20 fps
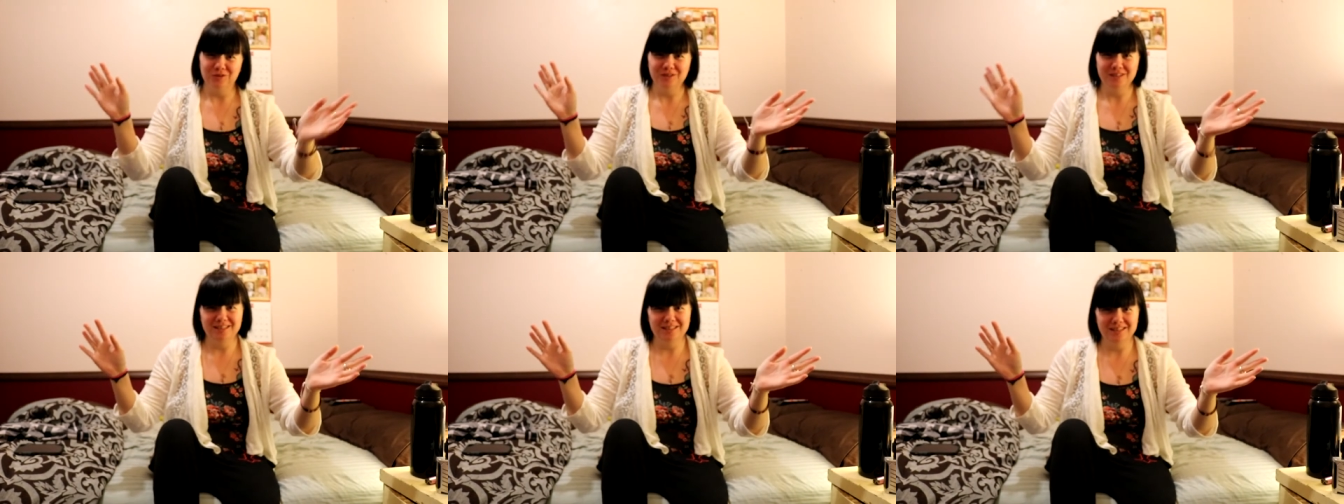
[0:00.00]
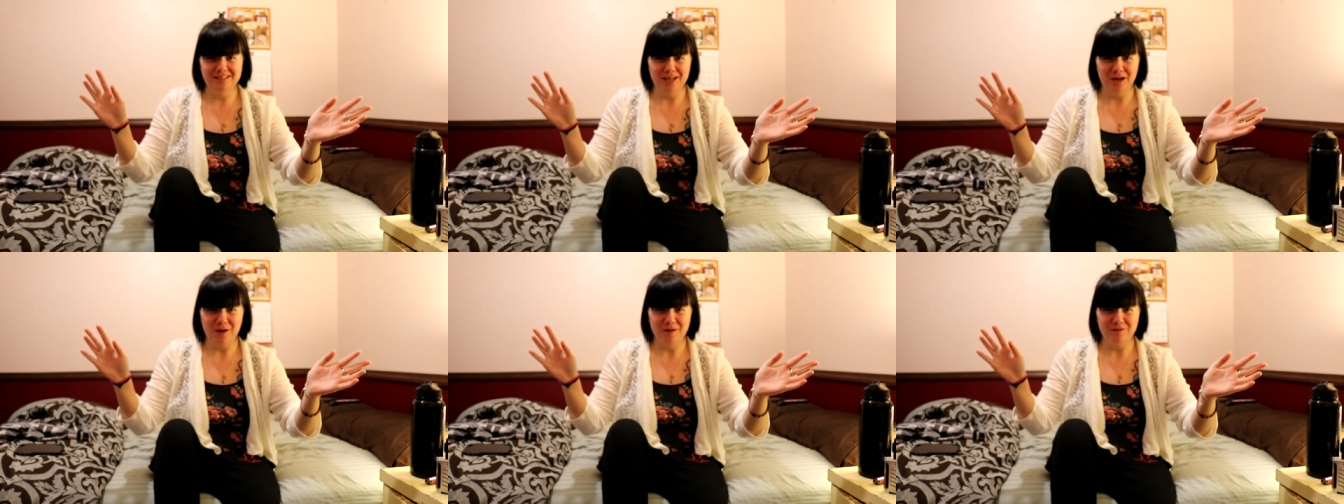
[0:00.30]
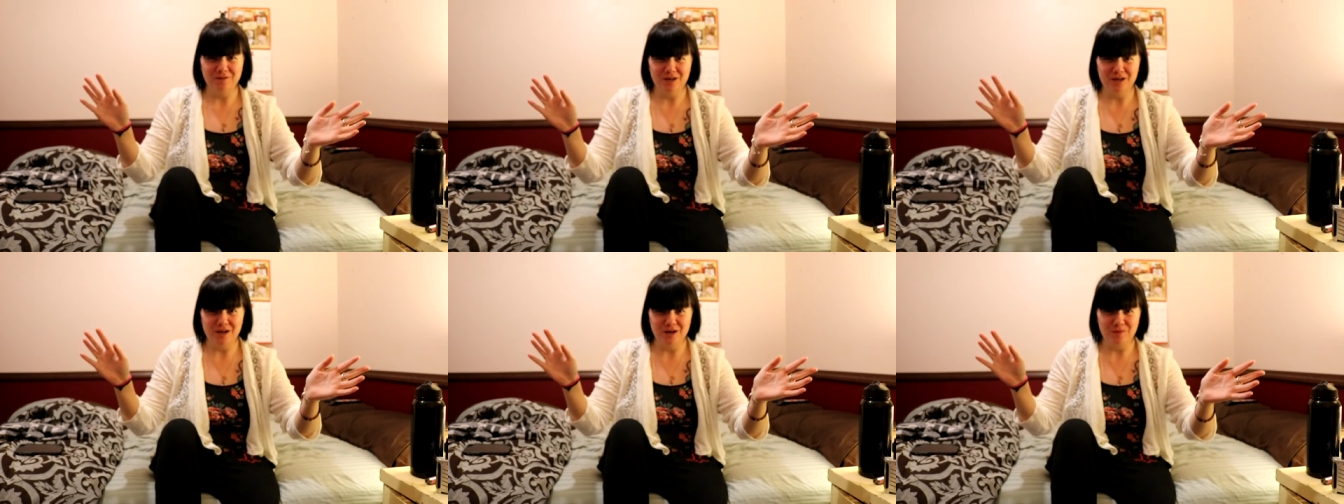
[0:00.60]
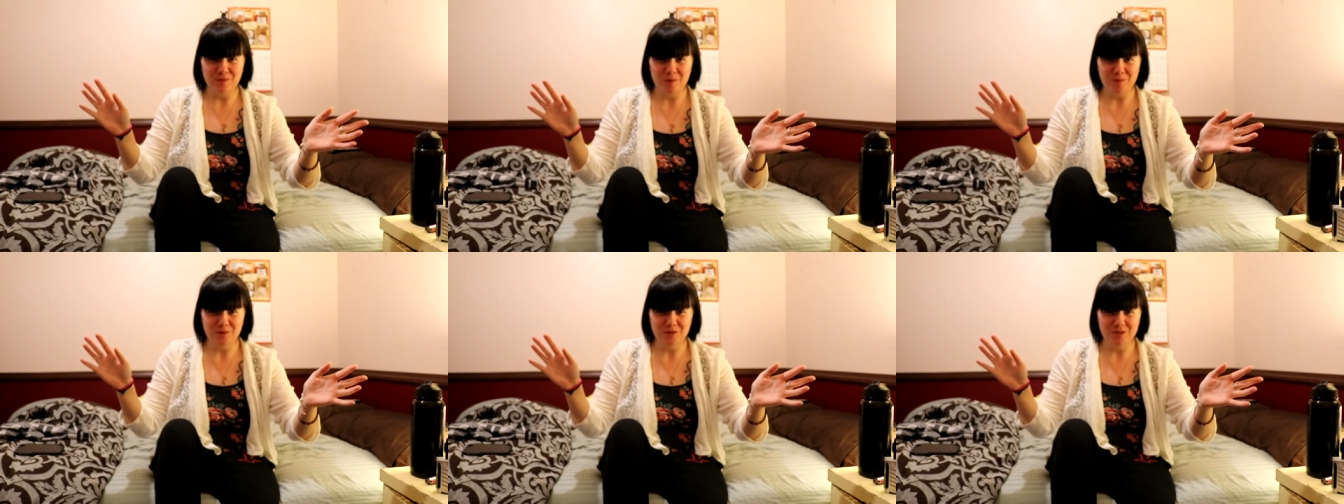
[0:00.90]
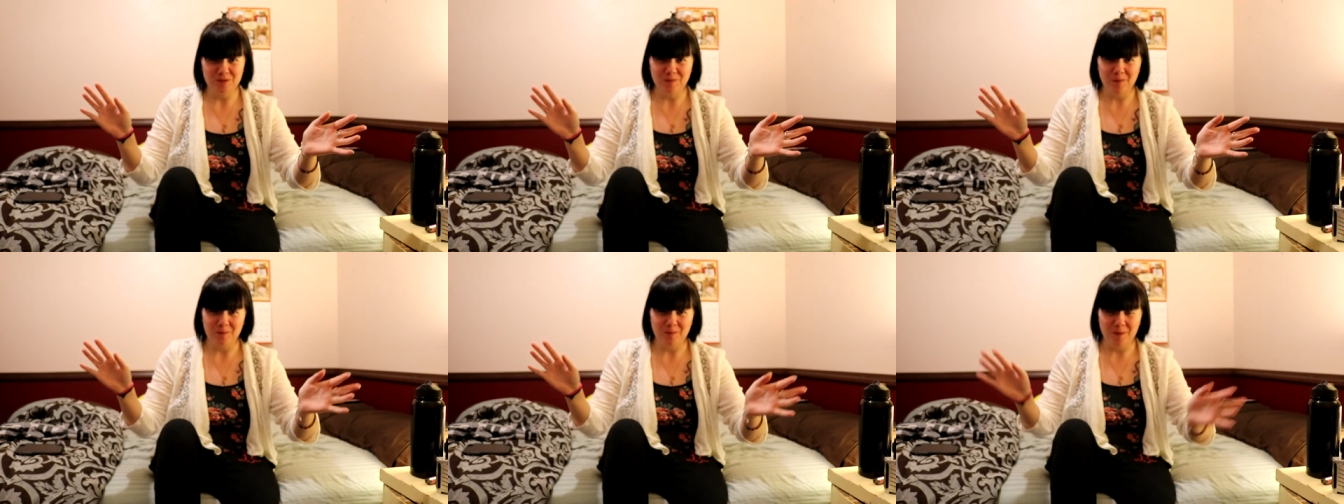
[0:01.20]
this is how I figured I'd
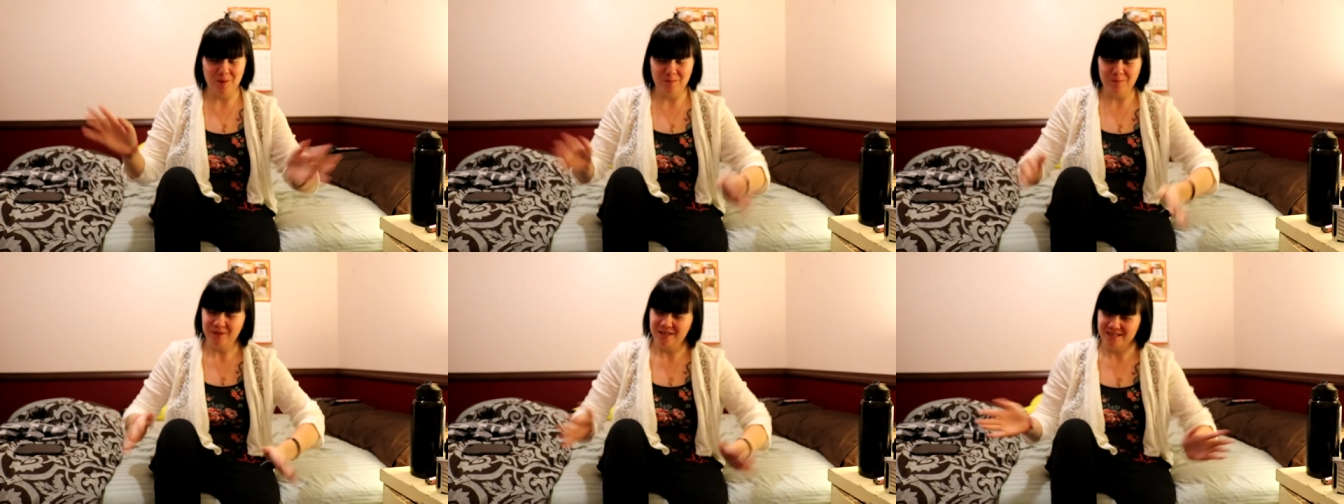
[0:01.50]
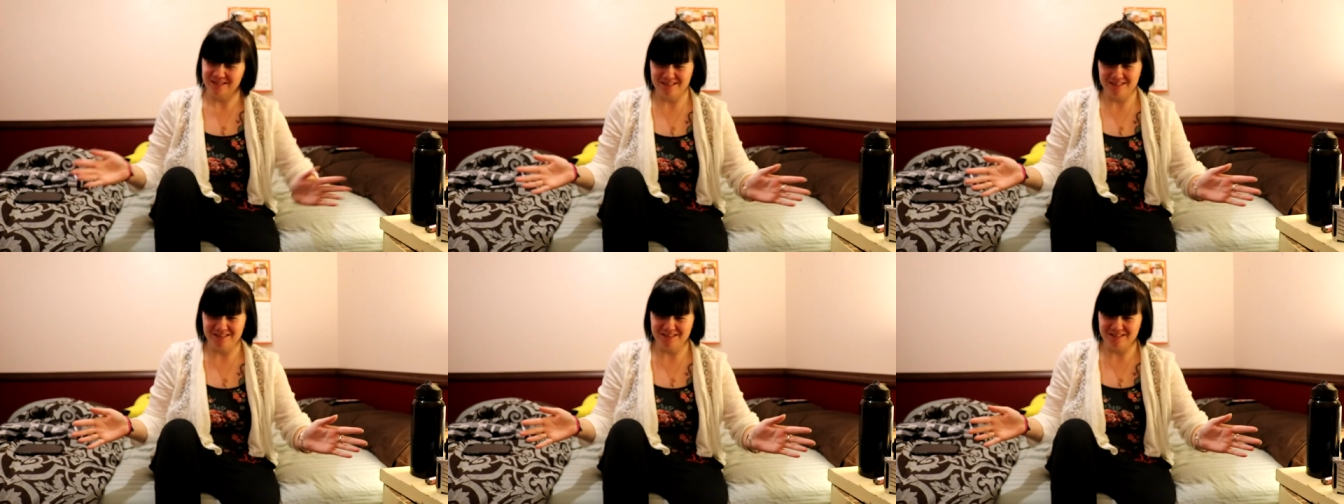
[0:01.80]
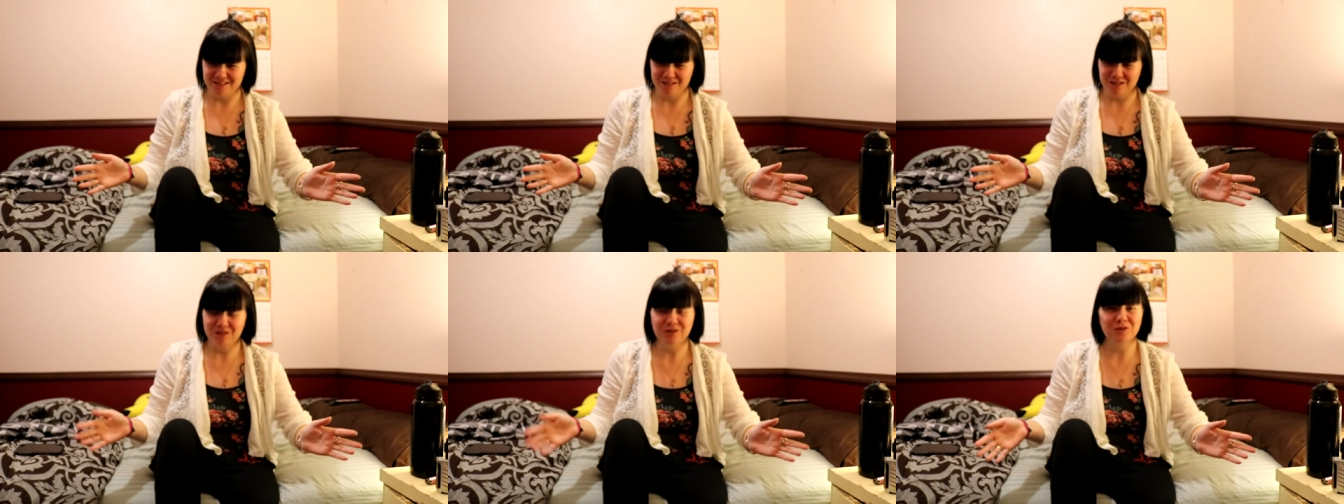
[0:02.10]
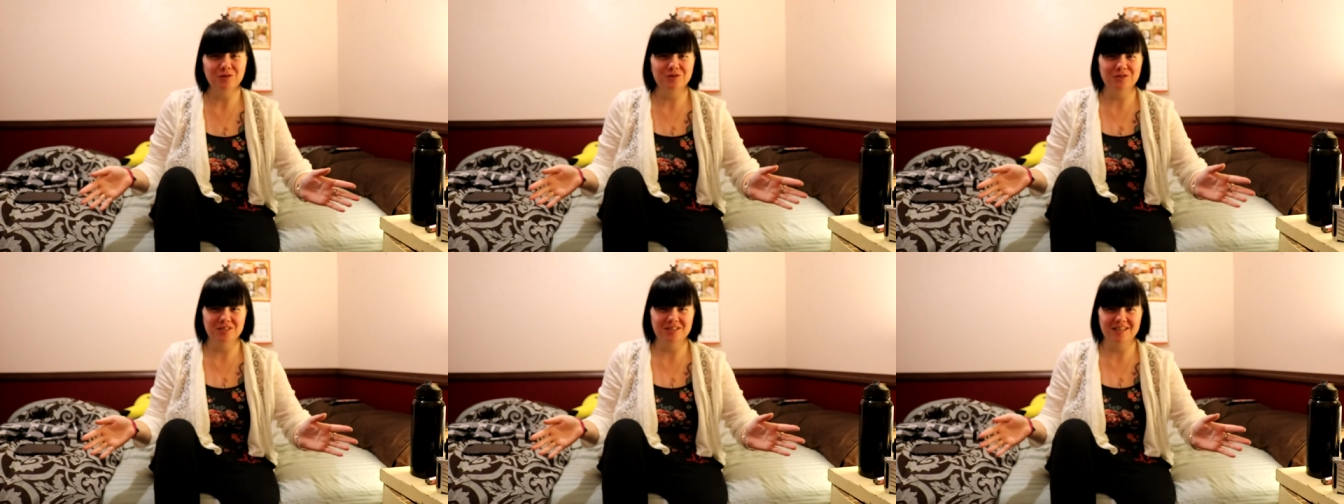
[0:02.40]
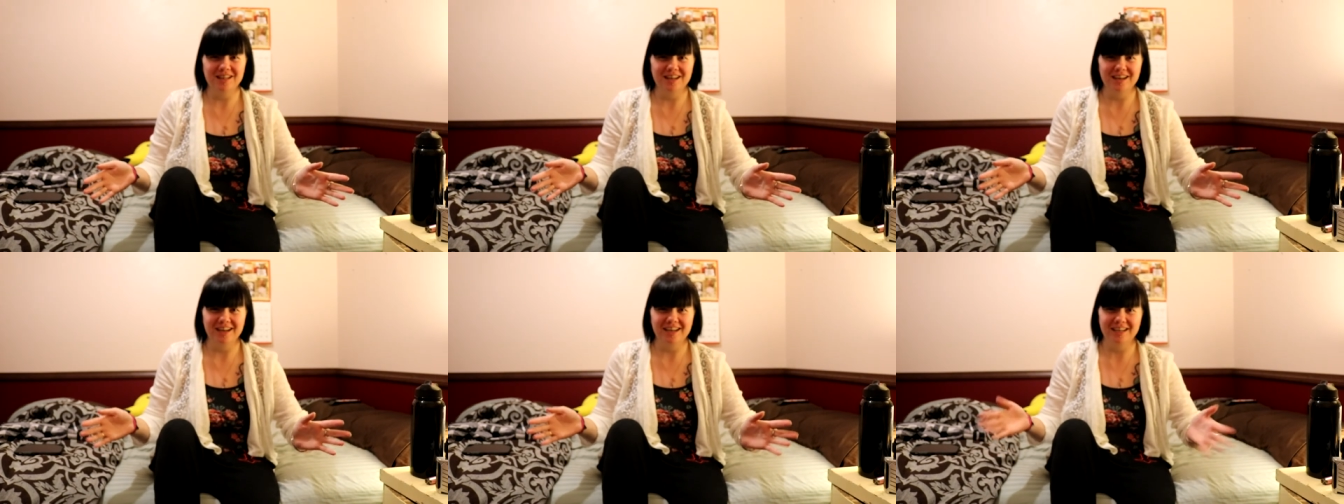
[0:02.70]
represent my mom because this is the closest
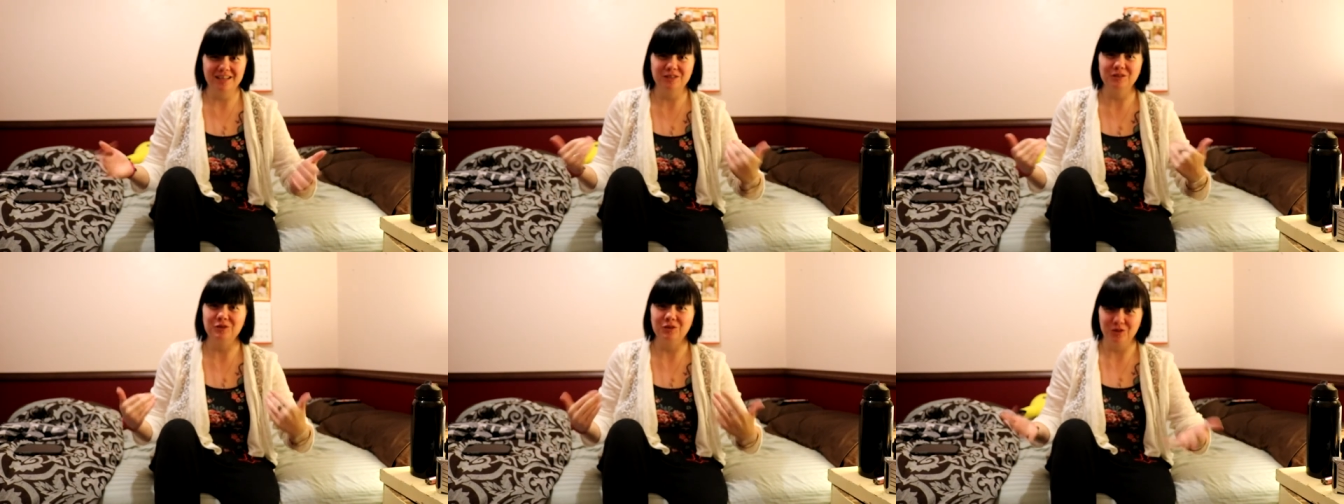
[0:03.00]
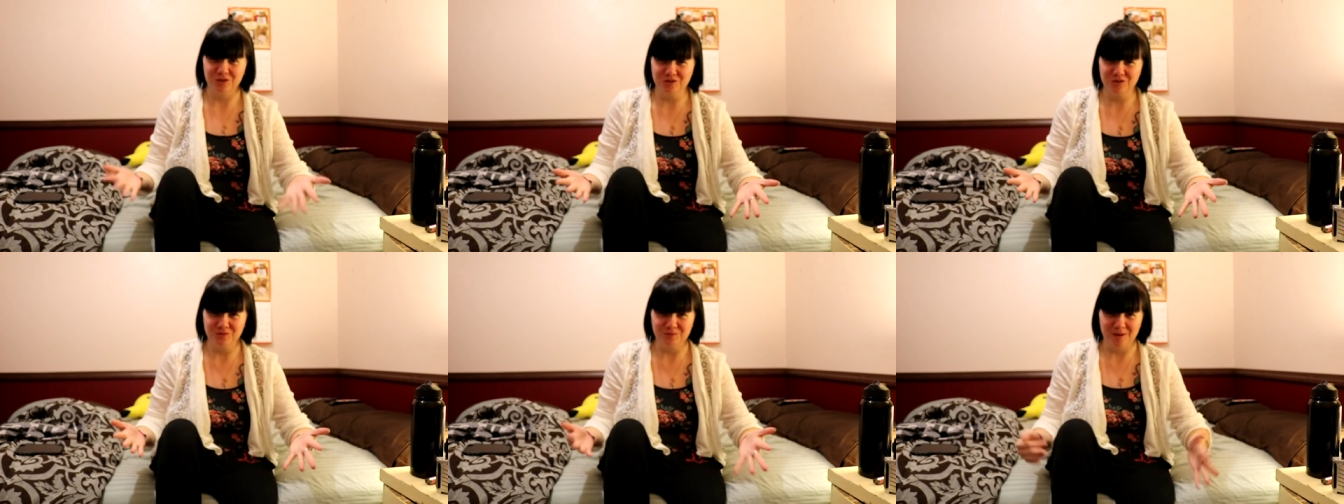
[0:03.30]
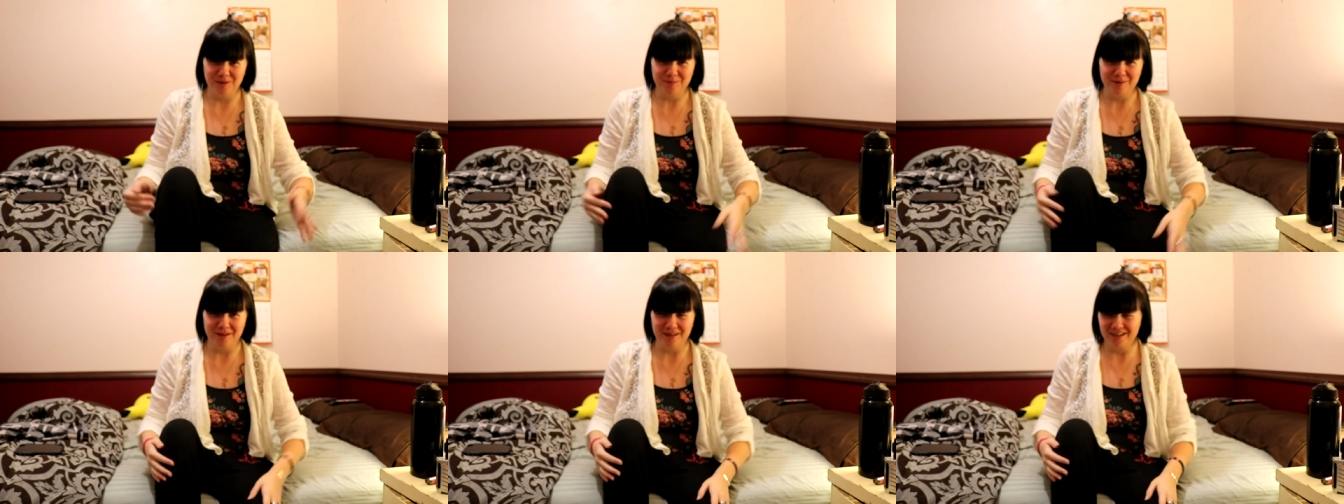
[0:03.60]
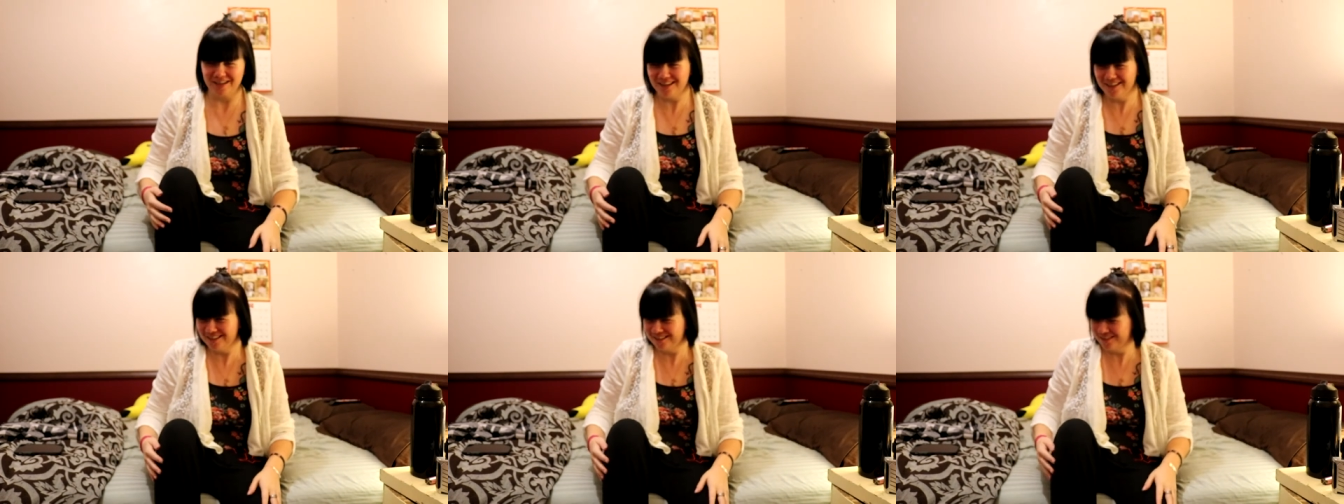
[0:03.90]
that I can look to my mother.